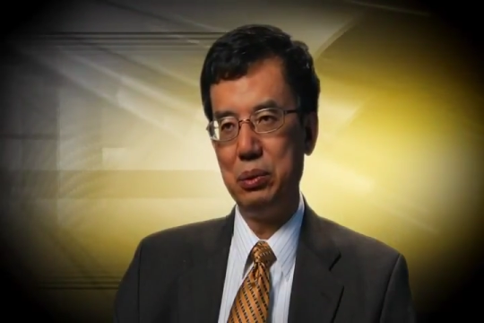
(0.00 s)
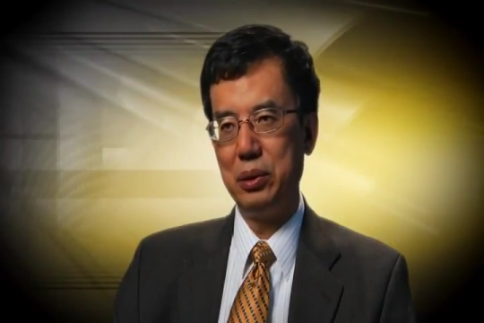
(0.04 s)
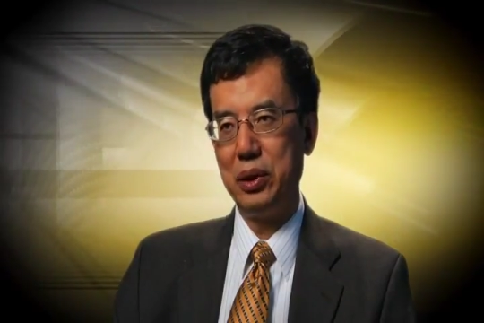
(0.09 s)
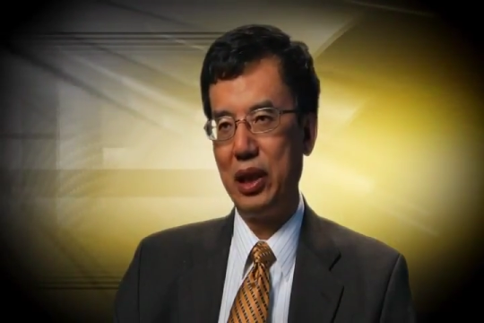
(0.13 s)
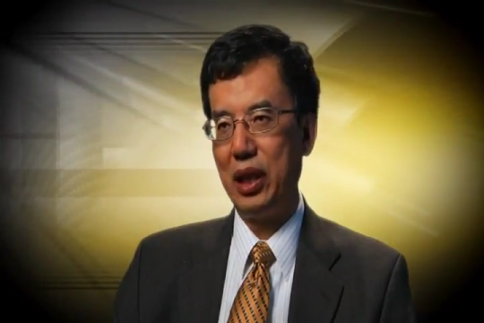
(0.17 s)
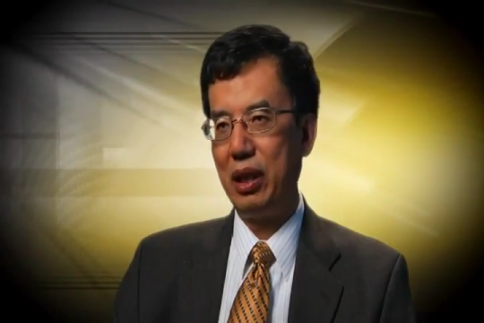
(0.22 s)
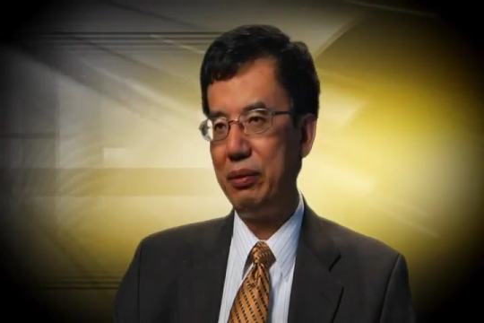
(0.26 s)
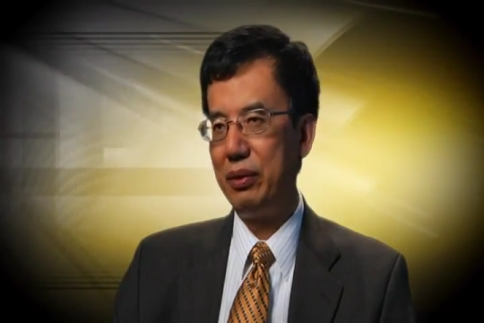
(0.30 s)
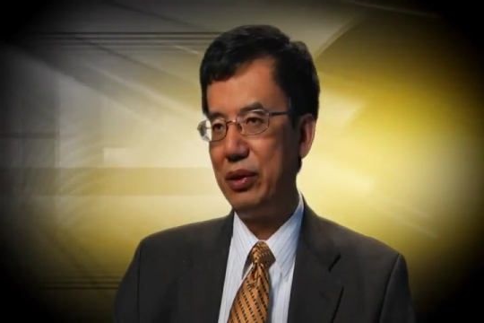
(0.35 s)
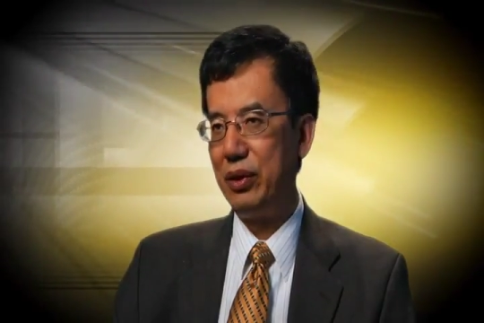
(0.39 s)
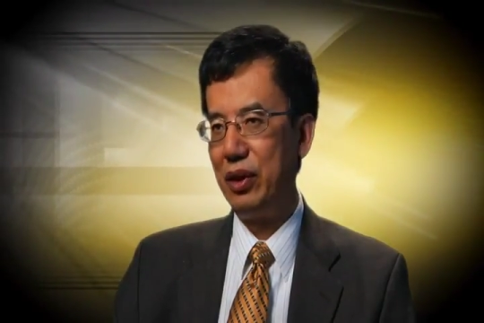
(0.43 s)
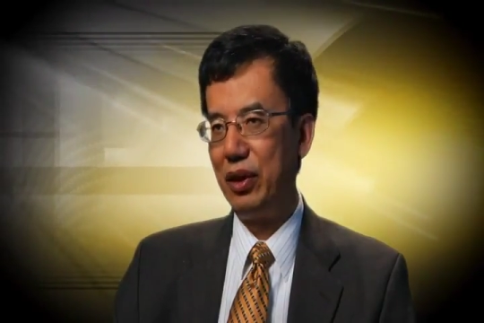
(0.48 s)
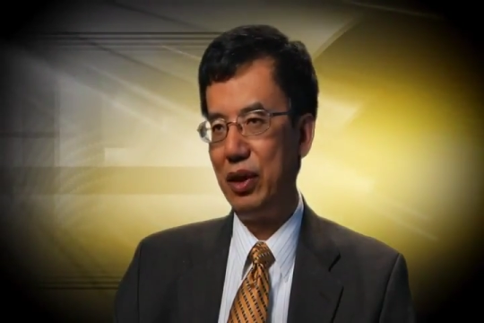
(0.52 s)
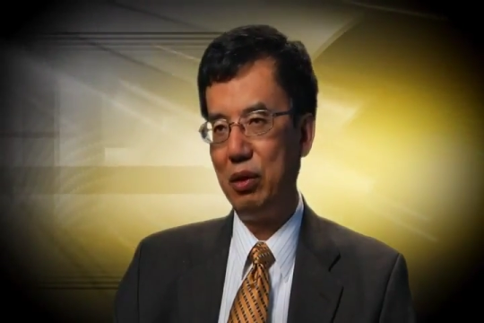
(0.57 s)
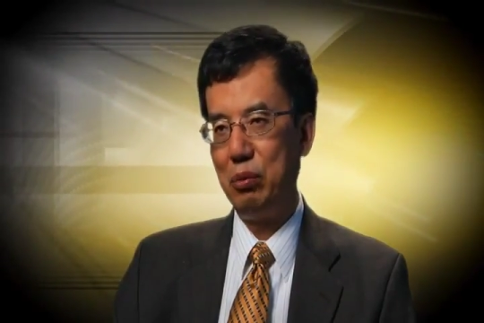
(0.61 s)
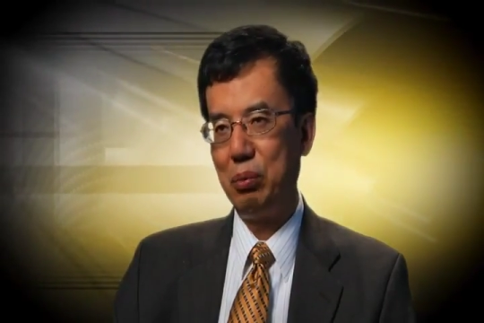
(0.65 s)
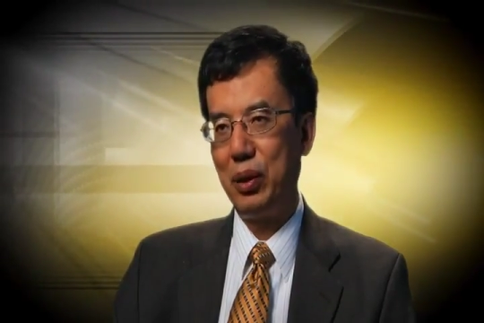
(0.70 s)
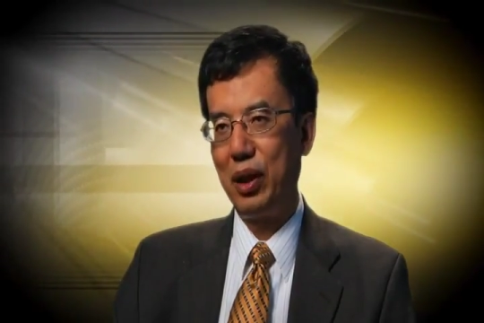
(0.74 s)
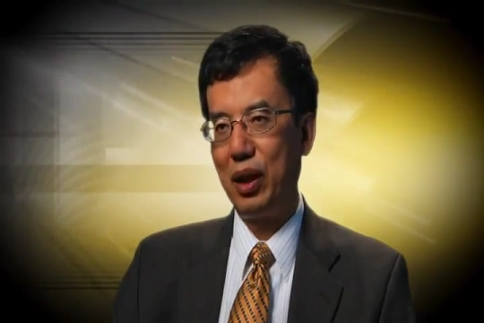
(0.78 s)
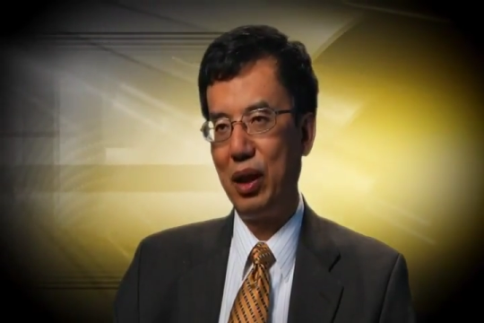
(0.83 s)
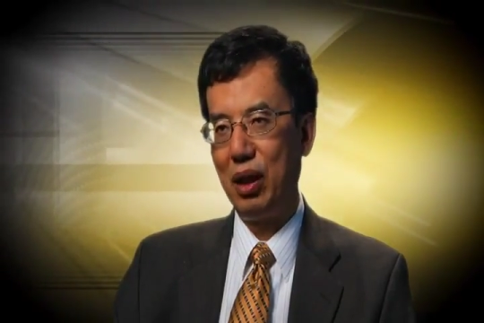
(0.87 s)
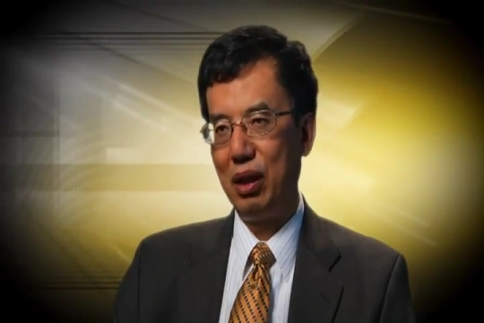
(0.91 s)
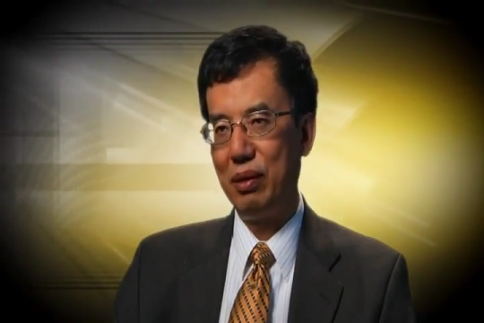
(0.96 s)
we have no
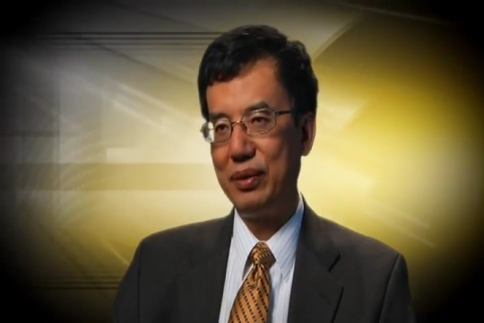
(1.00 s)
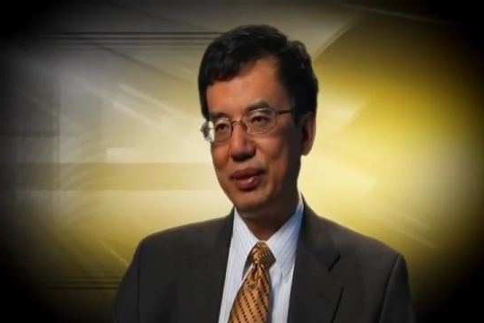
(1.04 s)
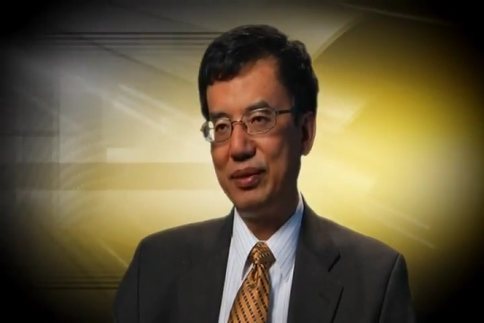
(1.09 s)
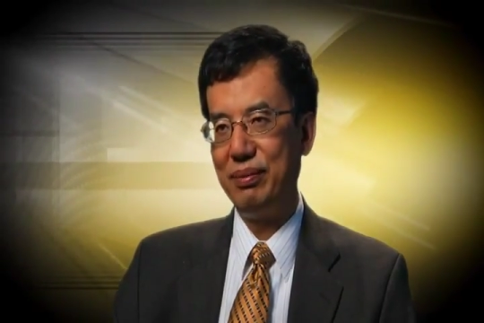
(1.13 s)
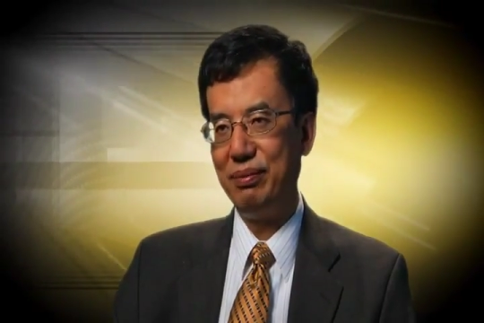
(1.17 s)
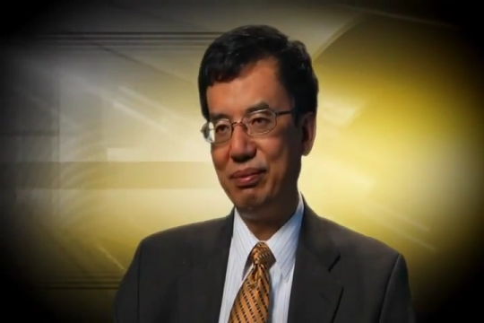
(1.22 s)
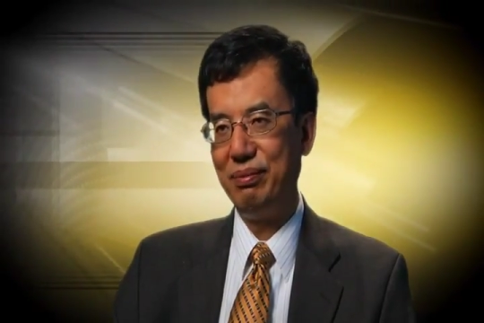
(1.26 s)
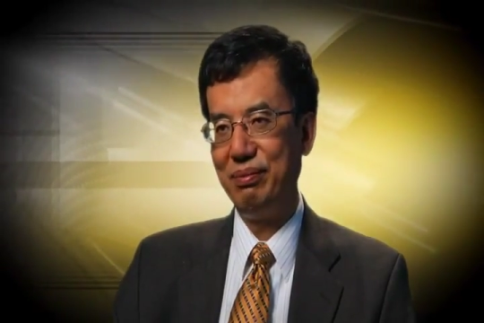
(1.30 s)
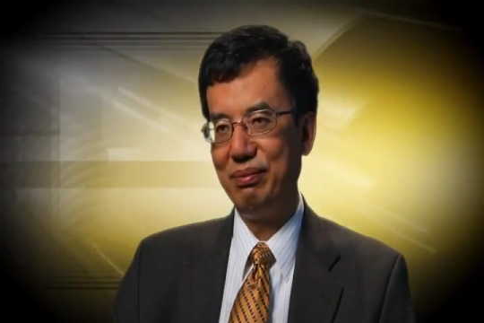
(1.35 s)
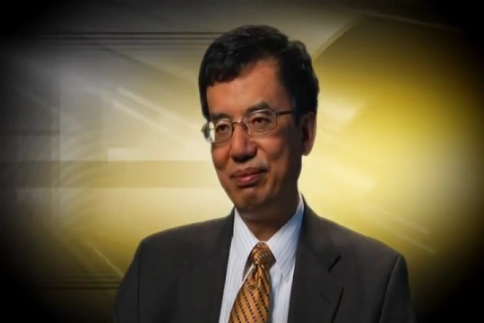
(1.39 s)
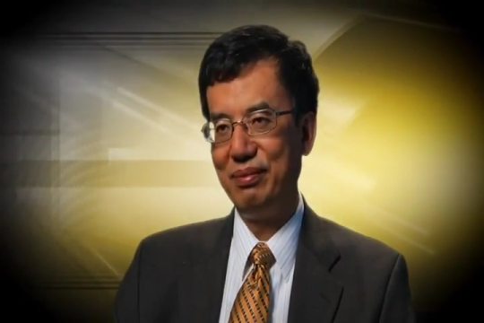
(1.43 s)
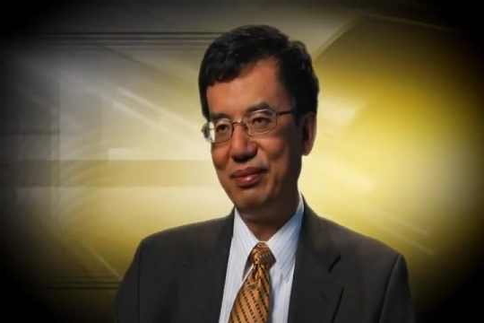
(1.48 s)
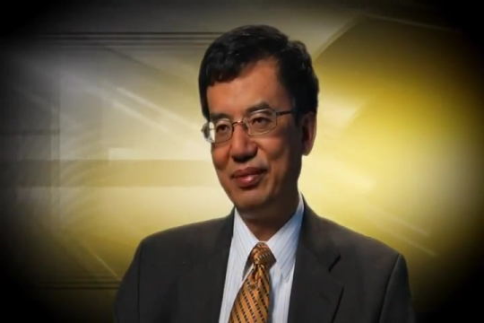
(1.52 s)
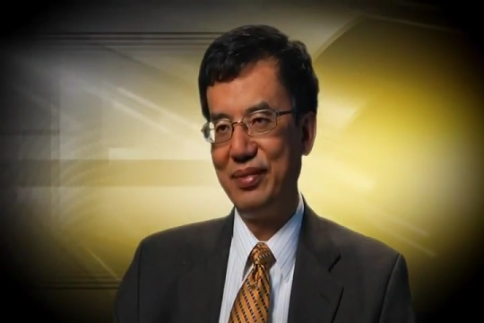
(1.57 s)
problem